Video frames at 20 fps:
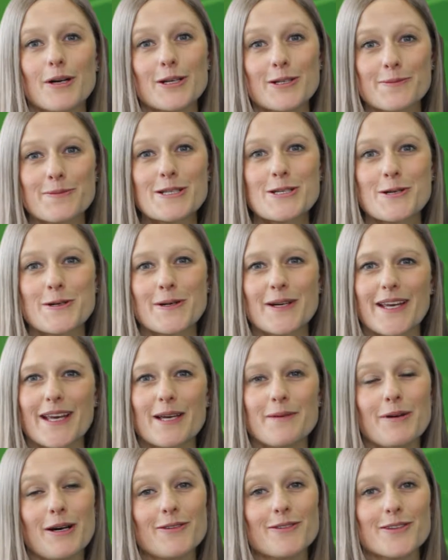We're going to be
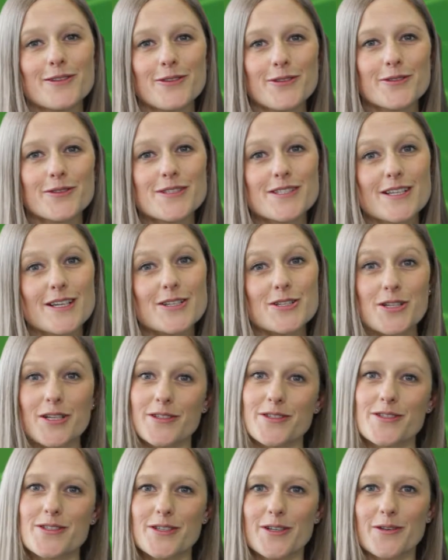talking about Google Search
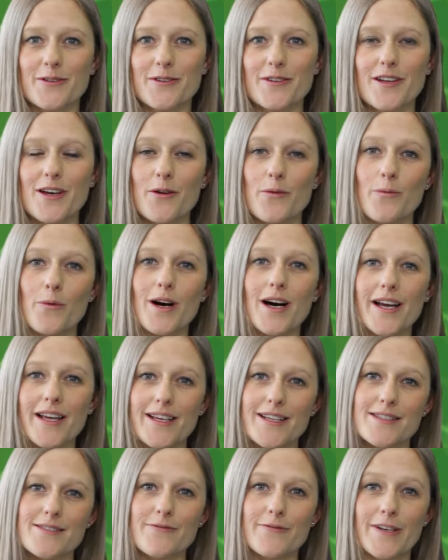Console and why
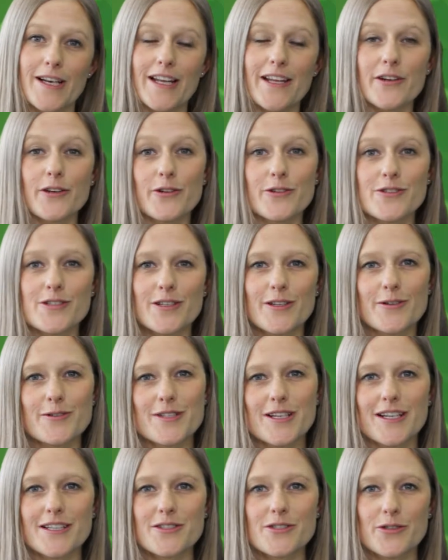it's really an
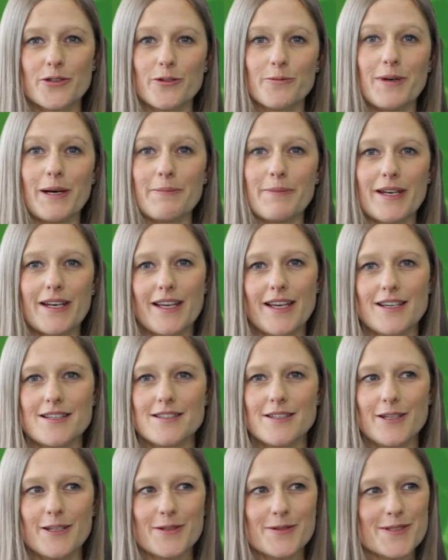underutilized tool by many
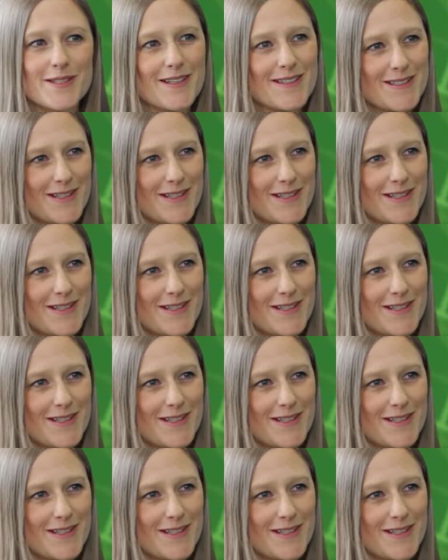SEOs.